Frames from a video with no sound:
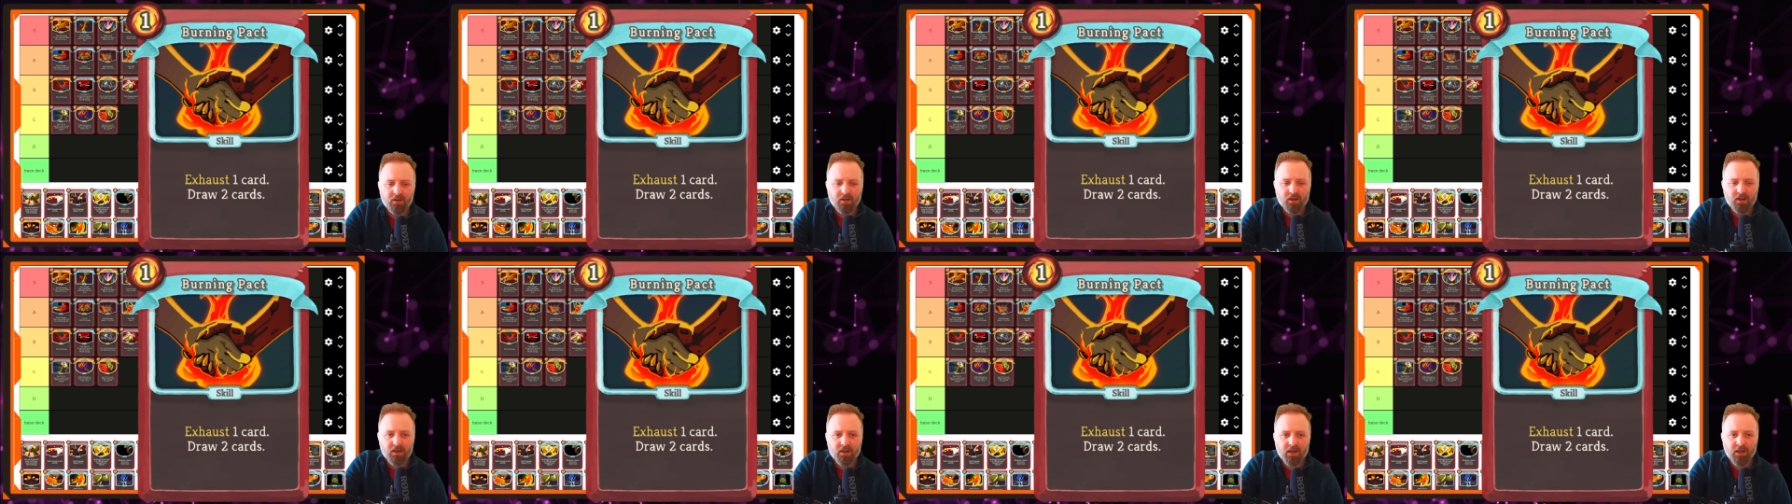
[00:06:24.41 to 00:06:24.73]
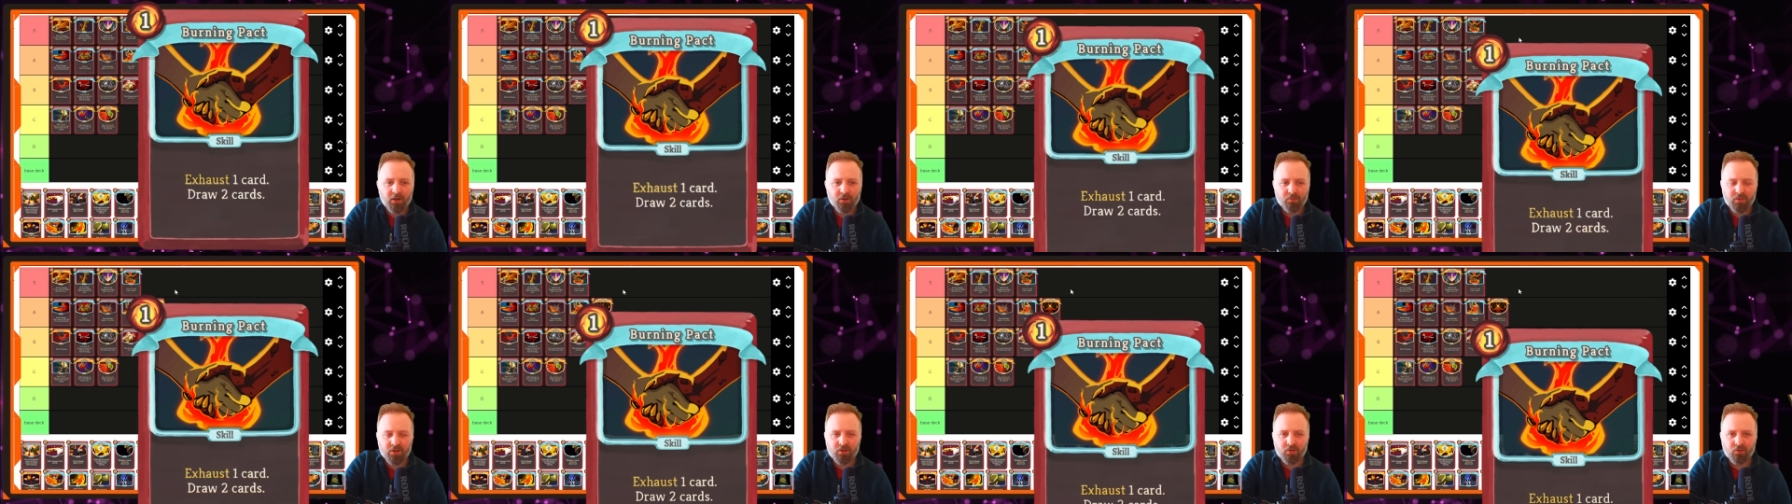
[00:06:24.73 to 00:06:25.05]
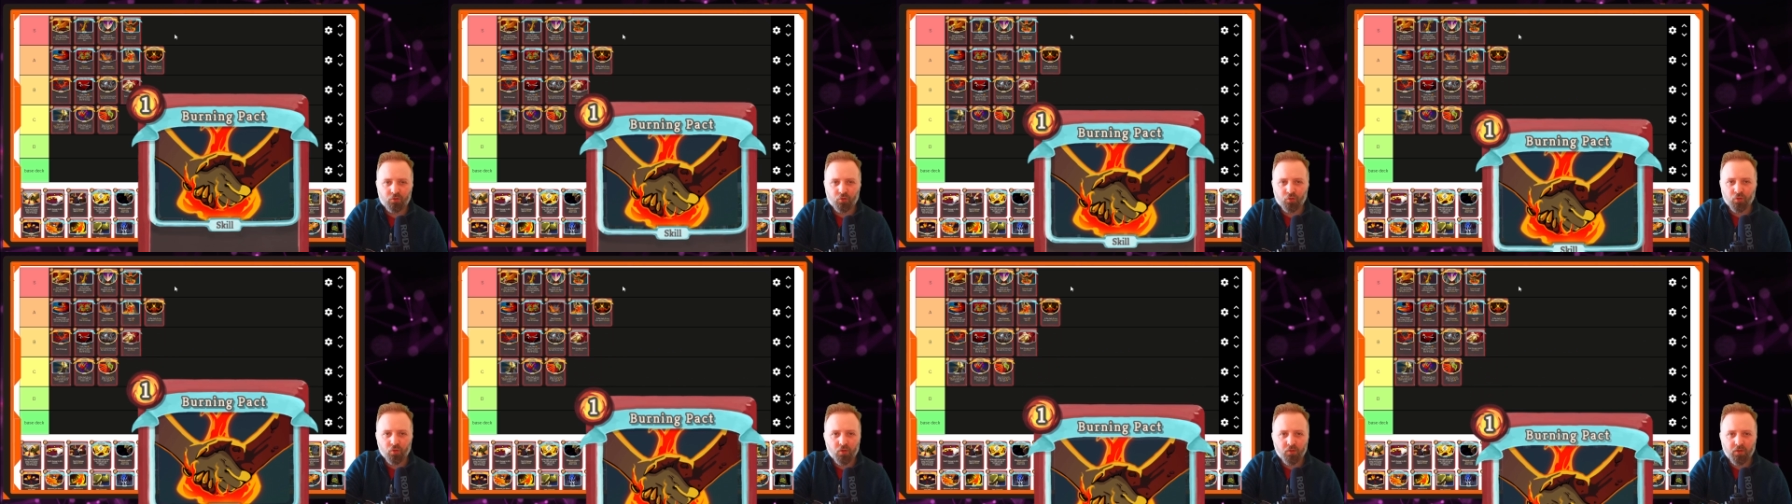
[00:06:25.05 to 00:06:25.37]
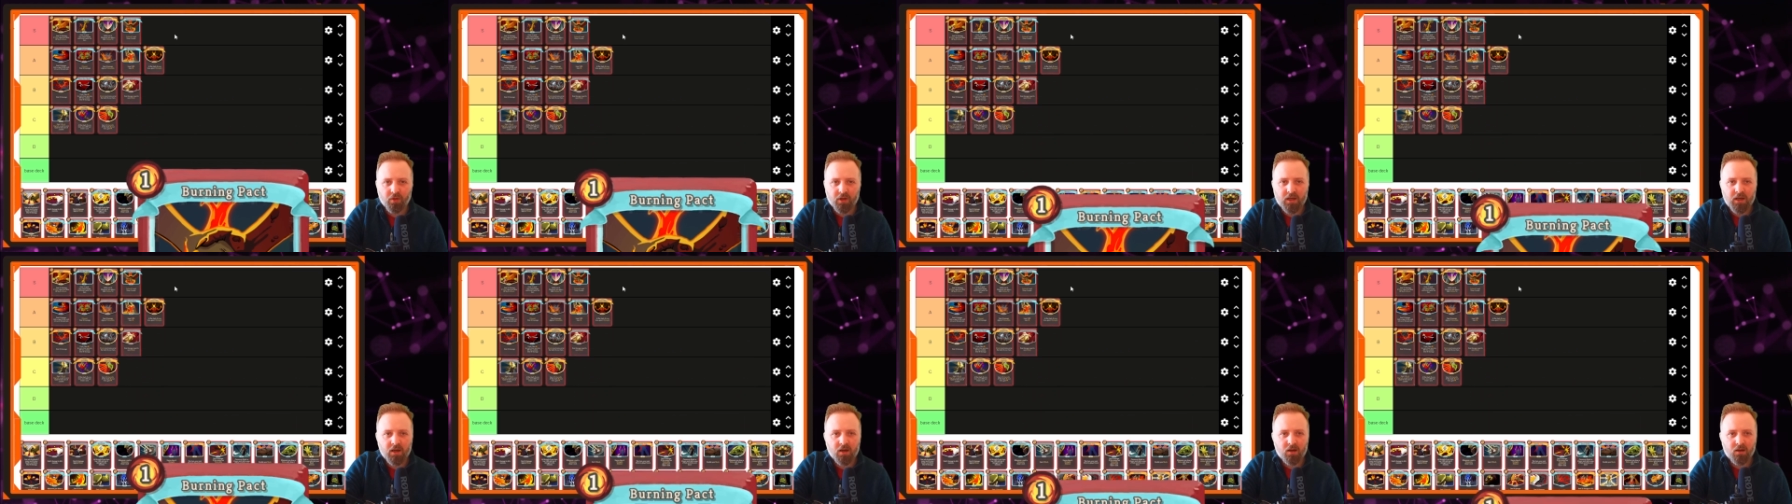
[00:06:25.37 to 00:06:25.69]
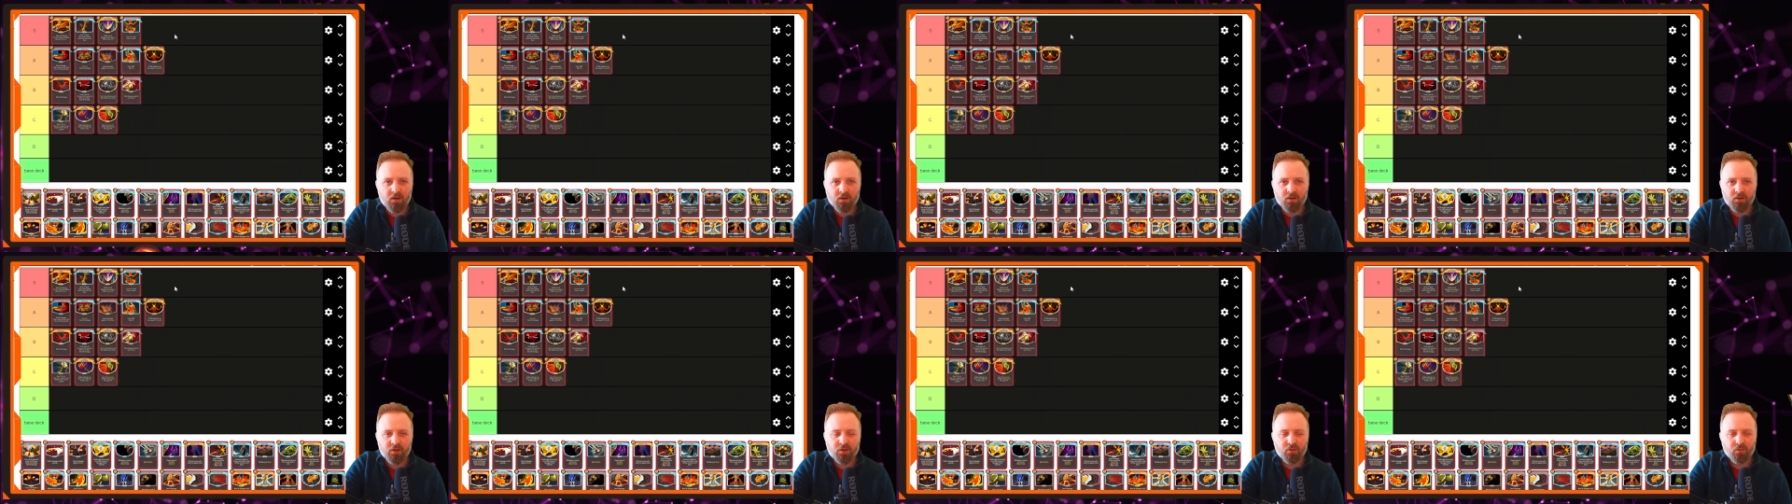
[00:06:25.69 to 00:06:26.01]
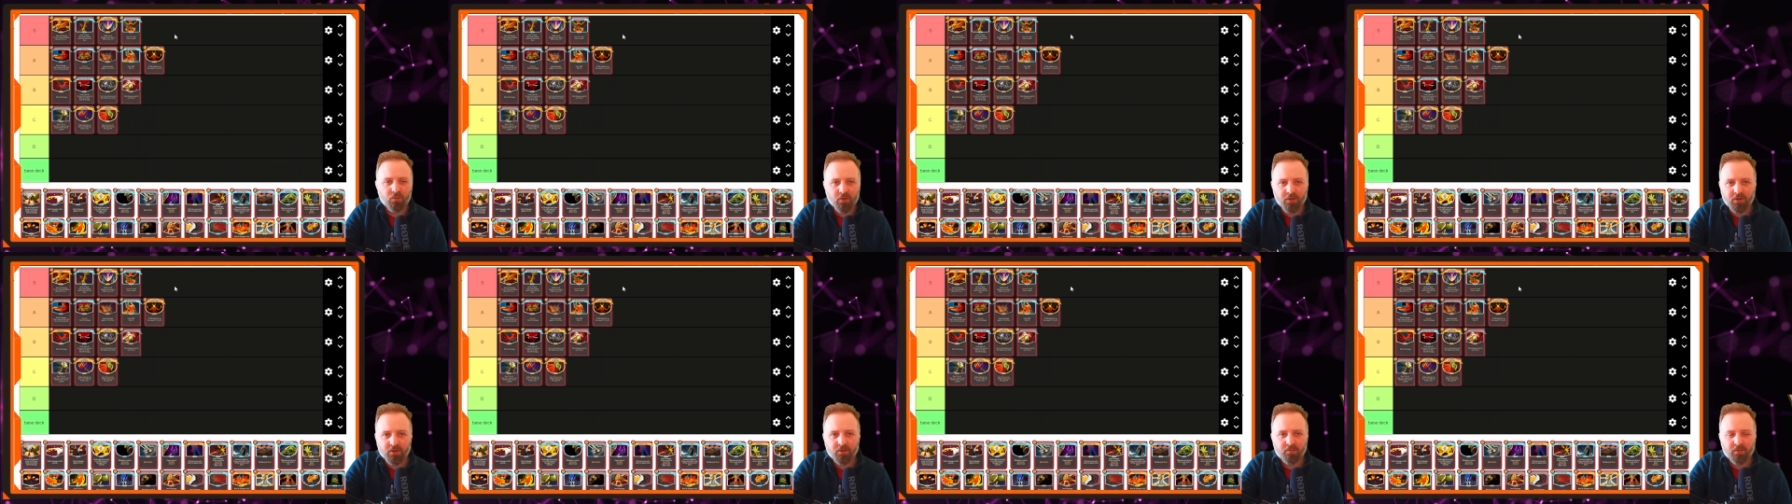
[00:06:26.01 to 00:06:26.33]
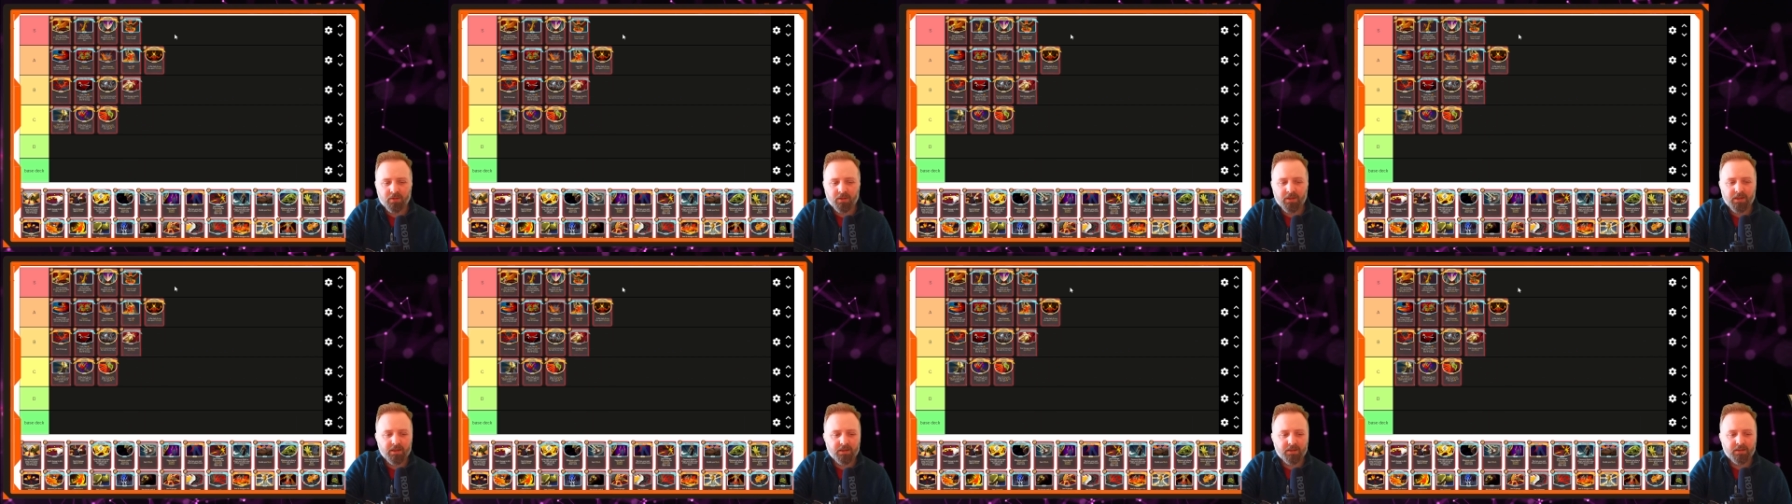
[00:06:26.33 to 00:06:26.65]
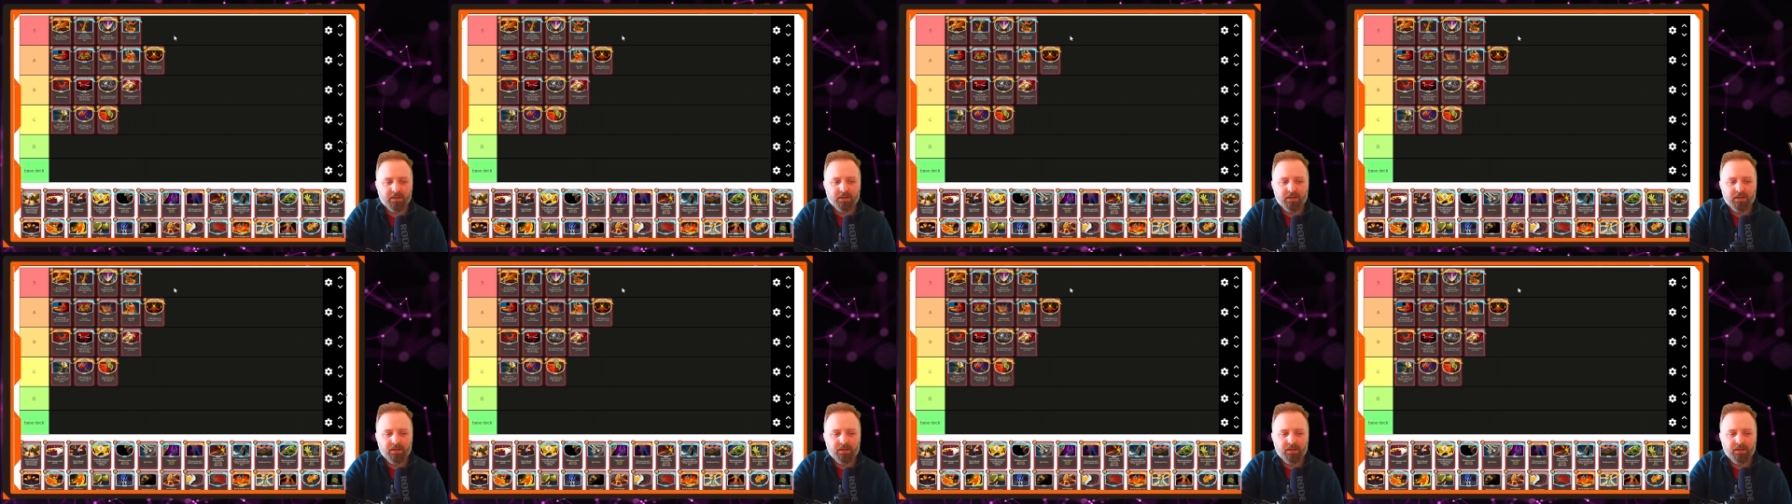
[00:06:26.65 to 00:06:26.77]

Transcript: It helps you draw the card you want to play.